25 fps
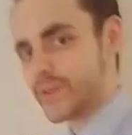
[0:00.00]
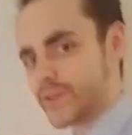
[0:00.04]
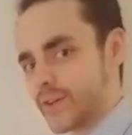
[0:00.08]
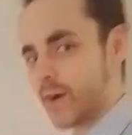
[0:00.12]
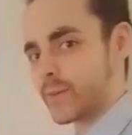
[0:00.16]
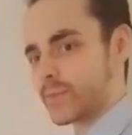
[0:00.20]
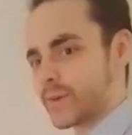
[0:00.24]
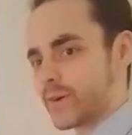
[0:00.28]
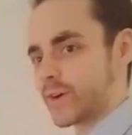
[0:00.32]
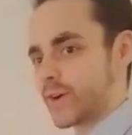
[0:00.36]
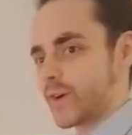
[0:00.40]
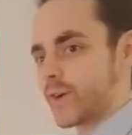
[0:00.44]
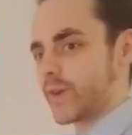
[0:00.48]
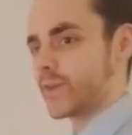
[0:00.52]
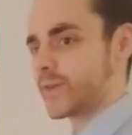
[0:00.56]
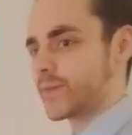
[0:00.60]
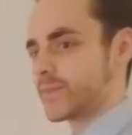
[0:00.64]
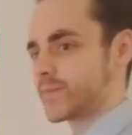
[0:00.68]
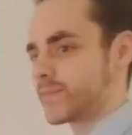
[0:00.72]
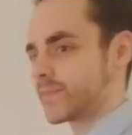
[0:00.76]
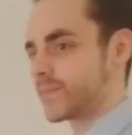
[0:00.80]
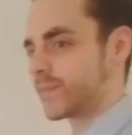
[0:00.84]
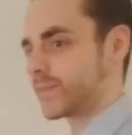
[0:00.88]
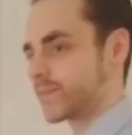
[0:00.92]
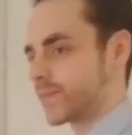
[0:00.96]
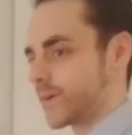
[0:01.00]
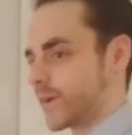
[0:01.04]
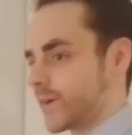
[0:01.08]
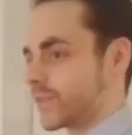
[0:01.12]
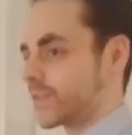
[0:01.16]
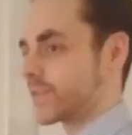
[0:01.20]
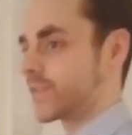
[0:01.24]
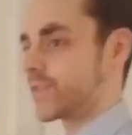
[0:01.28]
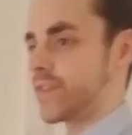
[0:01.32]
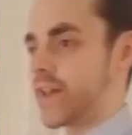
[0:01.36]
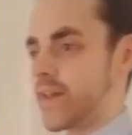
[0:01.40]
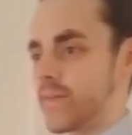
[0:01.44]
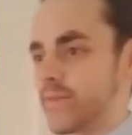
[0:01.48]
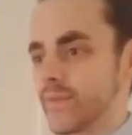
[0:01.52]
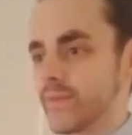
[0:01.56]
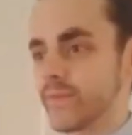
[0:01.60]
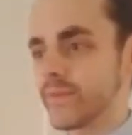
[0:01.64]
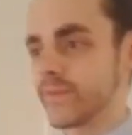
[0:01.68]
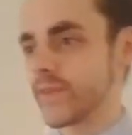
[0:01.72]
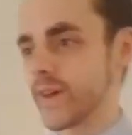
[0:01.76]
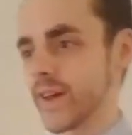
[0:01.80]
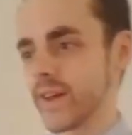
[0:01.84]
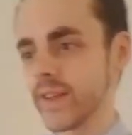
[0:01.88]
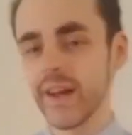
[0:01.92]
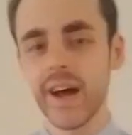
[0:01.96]
Comic-Con on the
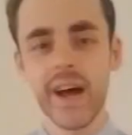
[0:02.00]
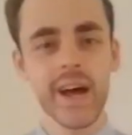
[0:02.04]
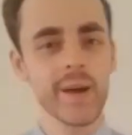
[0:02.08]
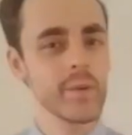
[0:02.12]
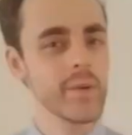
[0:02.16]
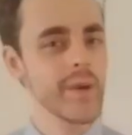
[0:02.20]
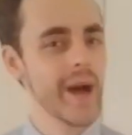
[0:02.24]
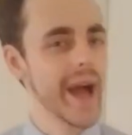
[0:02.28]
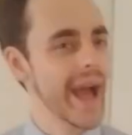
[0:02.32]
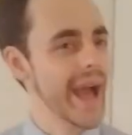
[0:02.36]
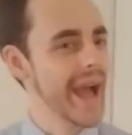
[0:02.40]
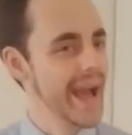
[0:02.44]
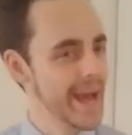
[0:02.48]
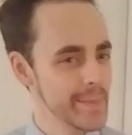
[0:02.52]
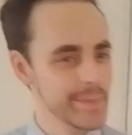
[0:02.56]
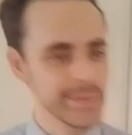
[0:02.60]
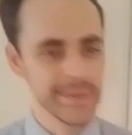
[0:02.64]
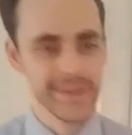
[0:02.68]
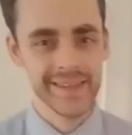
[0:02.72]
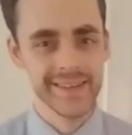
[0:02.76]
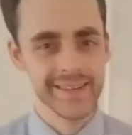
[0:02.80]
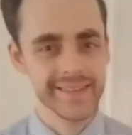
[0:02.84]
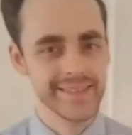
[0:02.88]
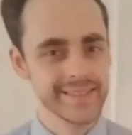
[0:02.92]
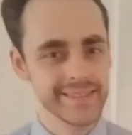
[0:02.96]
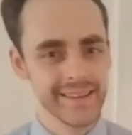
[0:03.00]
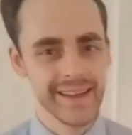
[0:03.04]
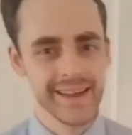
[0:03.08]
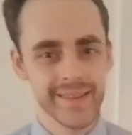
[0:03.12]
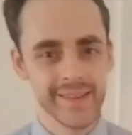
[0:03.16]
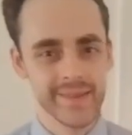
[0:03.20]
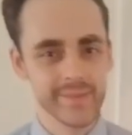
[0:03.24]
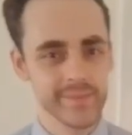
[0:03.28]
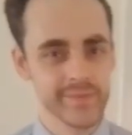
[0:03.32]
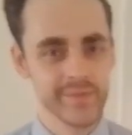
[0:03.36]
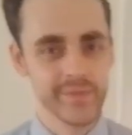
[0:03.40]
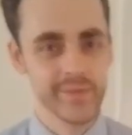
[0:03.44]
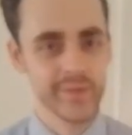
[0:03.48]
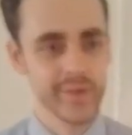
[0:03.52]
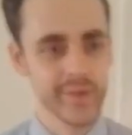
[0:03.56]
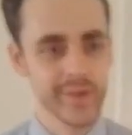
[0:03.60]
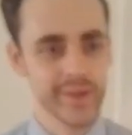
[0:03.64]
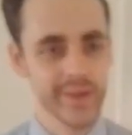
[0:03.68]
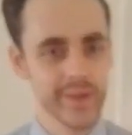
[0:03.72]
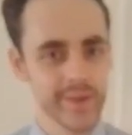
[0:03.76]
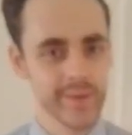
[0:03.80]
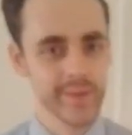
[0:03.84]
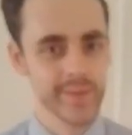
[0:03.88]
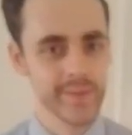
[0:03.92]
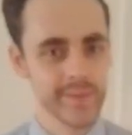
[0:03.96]
7th and I will happily sign them for
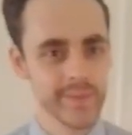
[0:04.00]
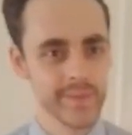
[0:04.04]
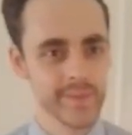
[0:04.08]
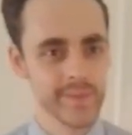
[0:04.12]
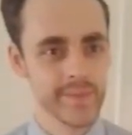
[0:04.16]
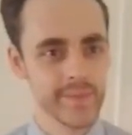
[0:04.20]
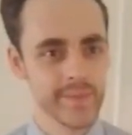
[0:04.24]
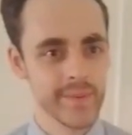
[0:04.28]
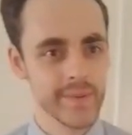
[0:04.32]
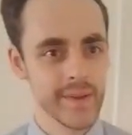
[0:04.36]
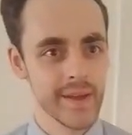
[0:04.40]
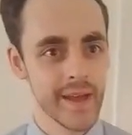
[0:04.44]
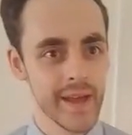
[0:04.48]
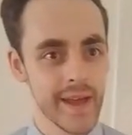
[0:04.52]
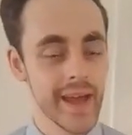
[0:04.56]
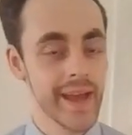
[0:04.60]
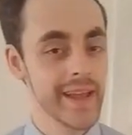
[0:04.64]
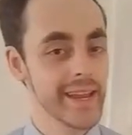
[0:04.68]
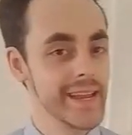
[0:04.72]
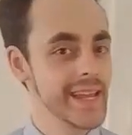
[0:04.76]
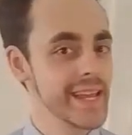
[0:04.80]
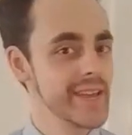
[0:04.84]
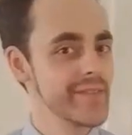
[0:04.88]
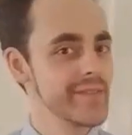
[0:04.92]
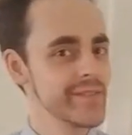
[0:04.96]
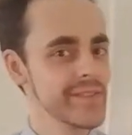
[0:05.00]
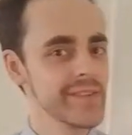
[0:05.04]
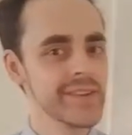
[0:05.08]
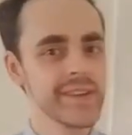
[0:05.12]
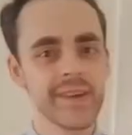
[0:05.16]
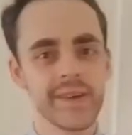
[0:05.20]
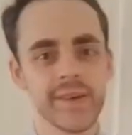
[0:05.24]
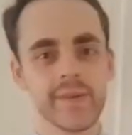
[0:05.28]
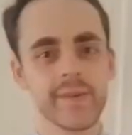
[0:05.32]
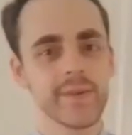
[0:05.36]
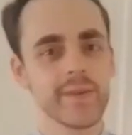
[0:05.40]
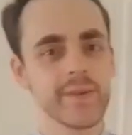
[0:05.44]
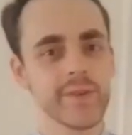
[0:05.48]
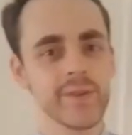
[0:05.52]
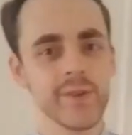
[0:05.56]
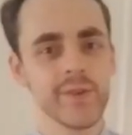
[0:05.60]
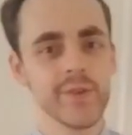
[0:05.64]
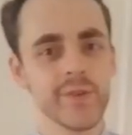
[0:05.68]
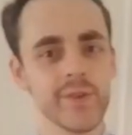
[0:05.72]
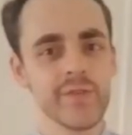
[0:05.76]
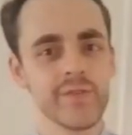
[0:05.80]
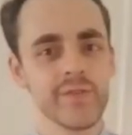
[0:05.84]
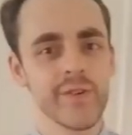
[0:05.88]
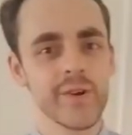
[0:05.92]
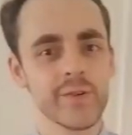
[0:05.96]
you and even
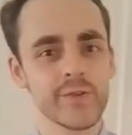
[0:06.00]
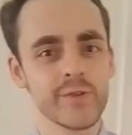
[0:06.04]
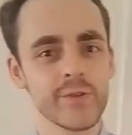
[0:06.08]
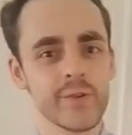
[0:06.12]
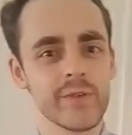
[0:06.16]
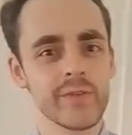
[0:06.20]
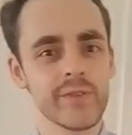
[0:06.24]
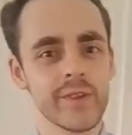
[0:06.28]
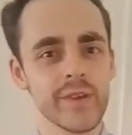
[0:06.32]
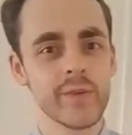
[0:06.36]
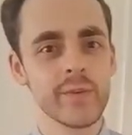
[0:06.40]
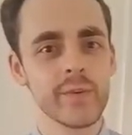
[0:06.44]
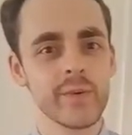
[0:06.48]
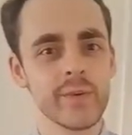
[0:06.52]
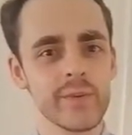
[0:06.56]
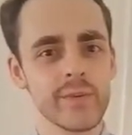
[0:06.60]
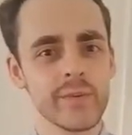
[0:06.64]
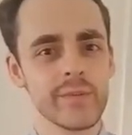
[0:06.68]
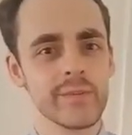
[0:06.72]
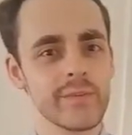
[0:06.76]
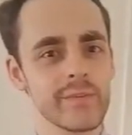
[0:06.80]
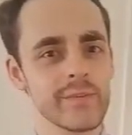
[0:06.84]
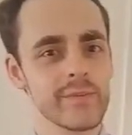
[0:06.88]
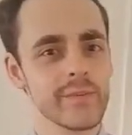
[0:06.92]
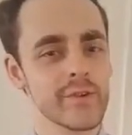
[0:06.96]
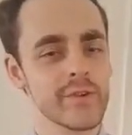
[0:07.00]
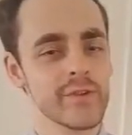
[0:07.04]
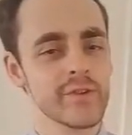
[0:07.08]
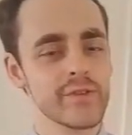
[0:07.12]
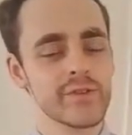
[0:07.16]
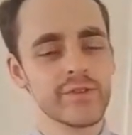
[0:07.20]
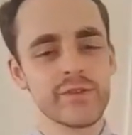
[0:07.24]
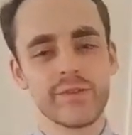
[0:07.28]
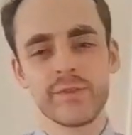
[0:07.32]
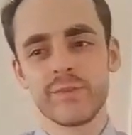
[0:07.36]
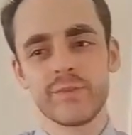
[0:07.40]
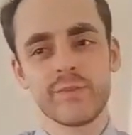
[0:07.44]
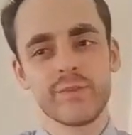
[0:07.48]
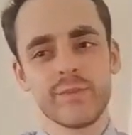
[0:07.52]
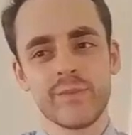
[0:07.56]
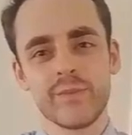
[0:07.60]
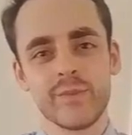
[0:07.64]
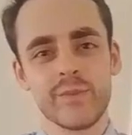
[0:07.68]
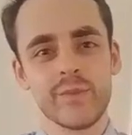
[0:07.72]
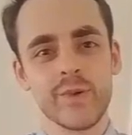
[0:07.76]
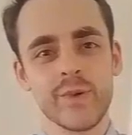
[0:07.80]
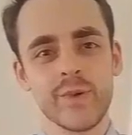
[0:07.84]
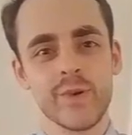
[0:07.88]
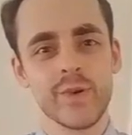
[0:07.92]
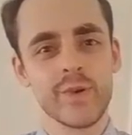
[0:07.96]
do a photo of you, because
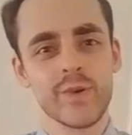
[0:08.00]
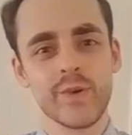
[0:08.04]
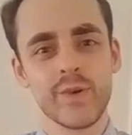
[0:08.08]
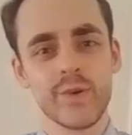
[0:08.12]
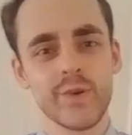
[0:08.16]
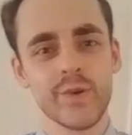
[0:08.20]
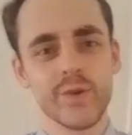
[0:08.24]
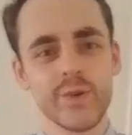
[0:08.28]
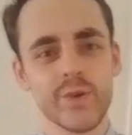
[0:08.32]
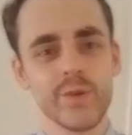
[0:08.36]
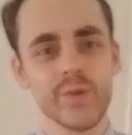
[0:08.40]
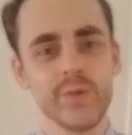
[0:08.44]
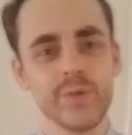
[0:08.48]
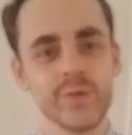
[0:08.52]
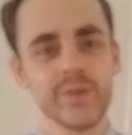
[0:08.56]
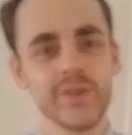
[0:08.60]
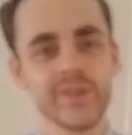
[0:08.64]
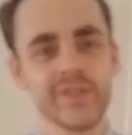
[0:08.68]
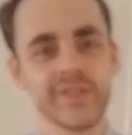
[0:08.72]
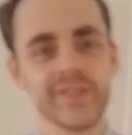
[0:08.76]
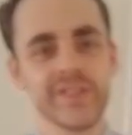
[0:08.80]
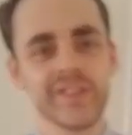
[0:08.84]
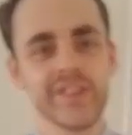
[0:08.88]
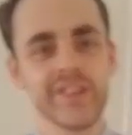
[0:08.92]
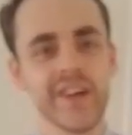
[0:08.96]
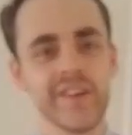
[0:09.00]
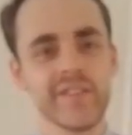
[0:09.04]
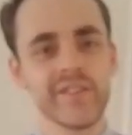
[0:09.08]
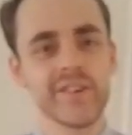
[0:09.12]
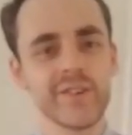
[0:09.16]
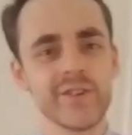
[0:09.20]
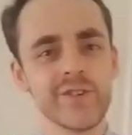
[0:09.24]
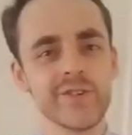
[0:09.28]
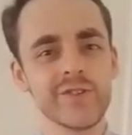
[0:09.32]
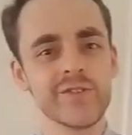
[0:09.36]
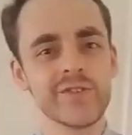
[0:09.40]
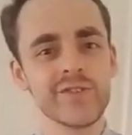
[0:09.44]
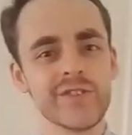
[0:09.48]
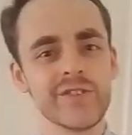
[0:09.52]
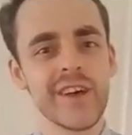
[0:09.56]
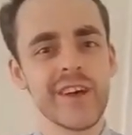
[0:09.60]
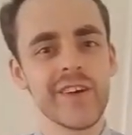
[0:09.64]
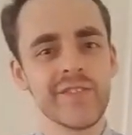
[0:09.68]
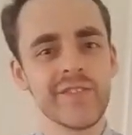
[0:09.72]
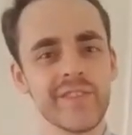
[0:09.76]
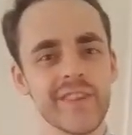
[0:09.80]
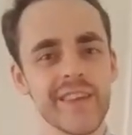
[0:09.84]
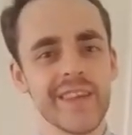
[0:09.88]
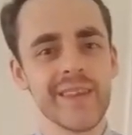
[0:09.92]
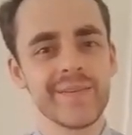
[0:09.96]
who doesn't love a good
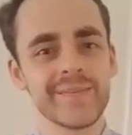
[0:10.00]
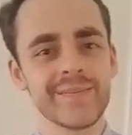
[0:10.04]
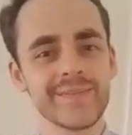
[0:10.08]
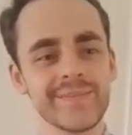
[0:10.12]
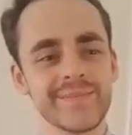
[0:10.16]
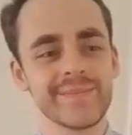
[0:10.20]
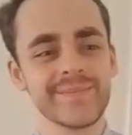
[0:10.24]
selfie?